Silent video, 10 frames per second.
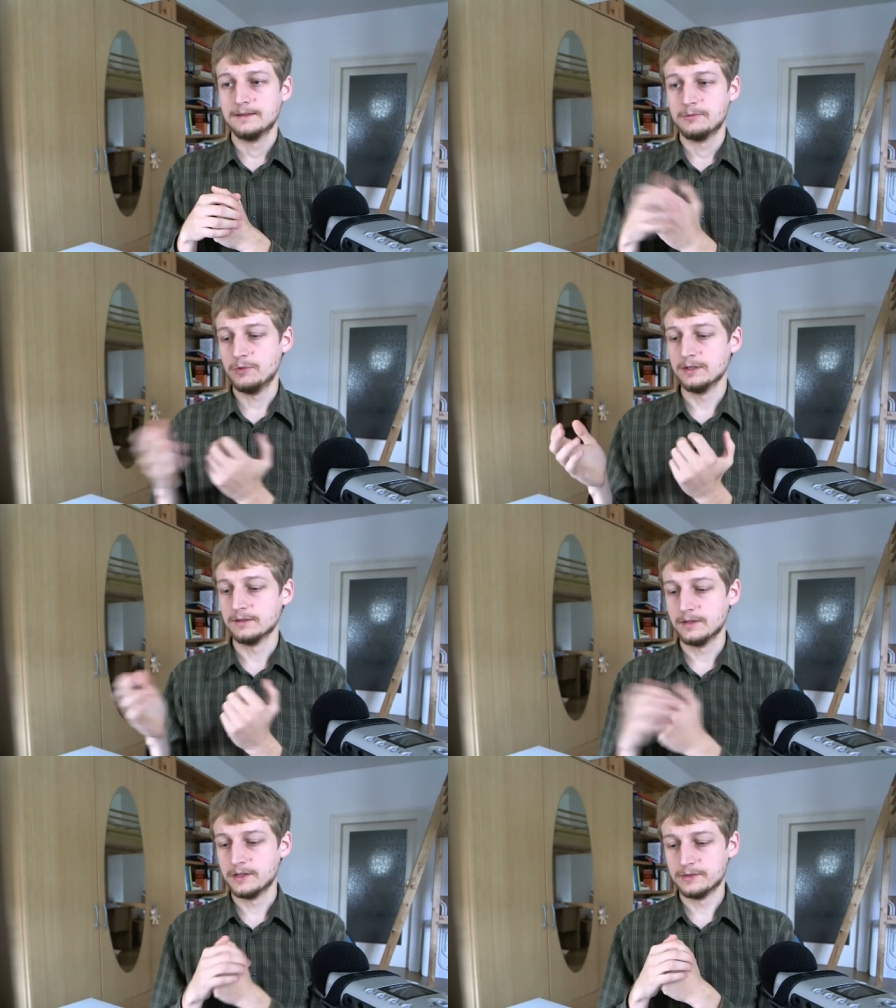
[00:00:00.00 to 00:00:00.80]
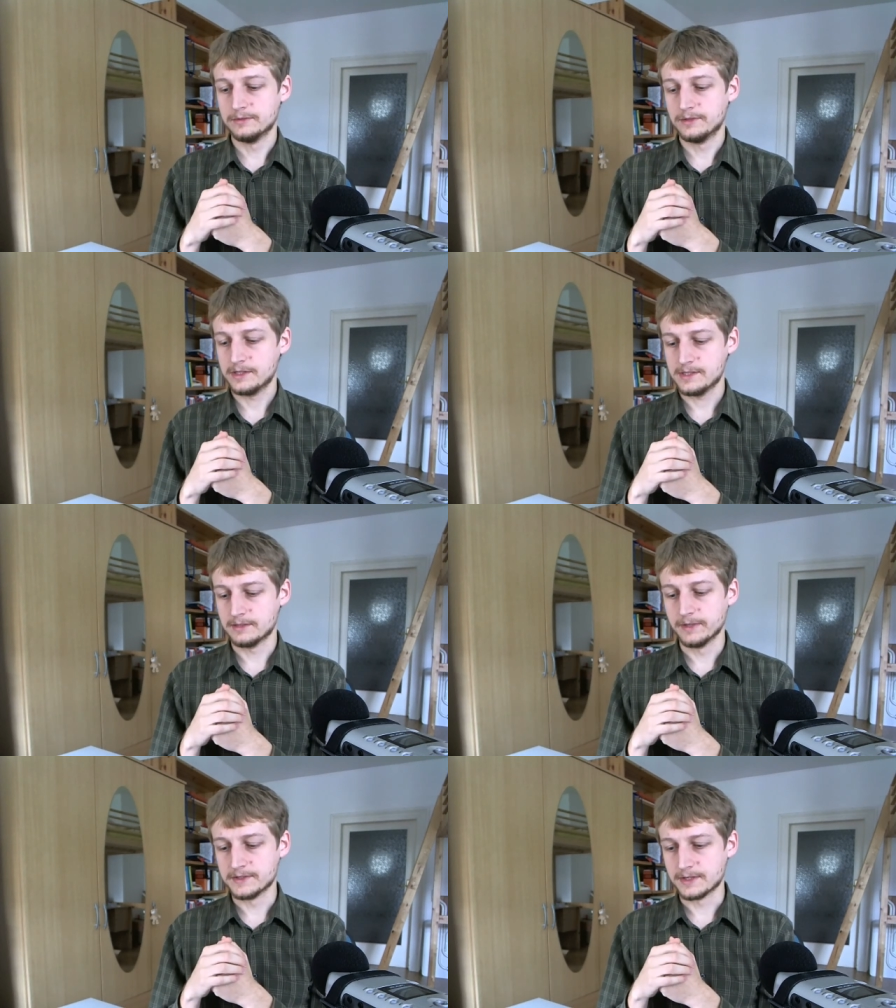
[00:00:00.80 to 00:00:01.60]
Well, and that's
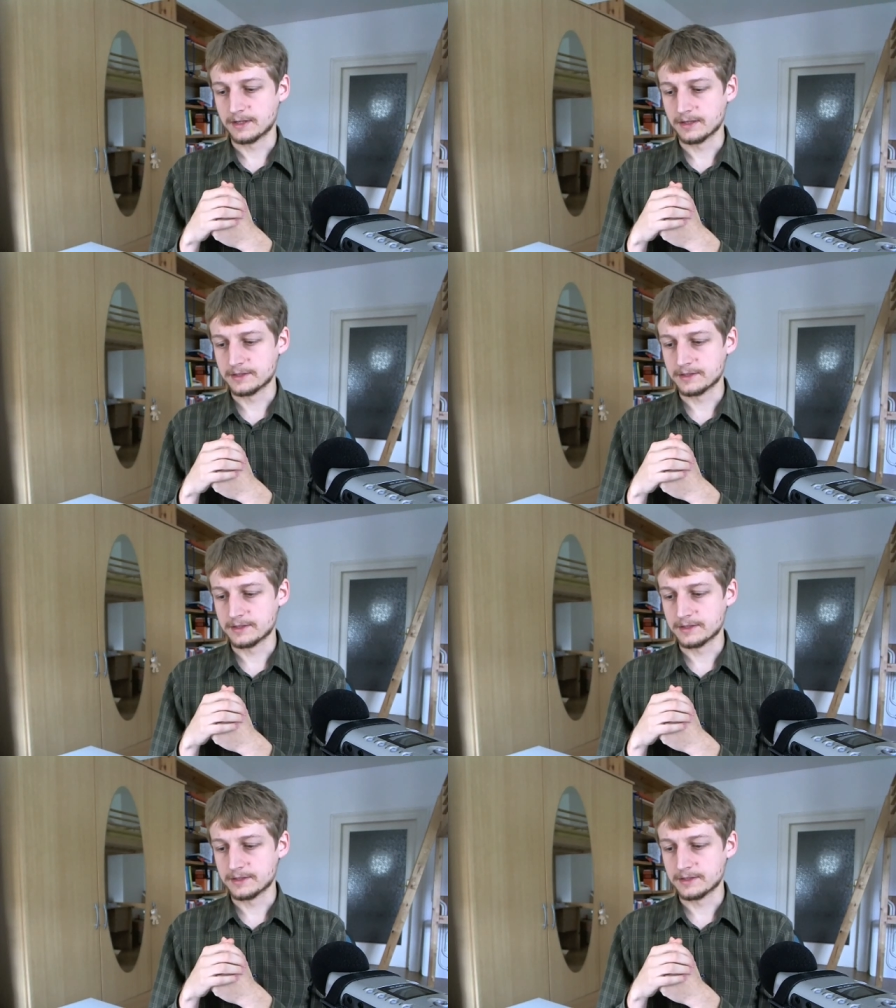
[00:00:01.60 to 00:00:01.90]
it basically.